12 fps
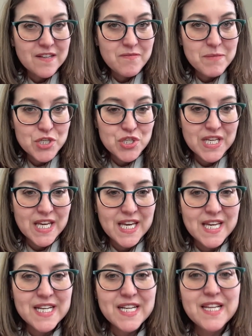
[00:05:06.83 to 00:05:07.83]
of
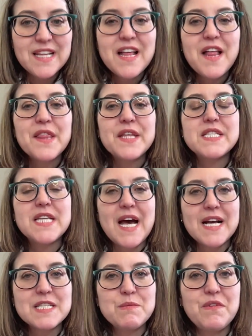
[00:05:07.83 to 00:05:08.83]
Michigan, the
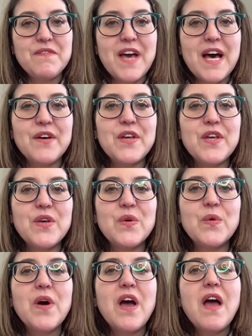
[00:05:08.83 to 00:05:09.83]
taxable value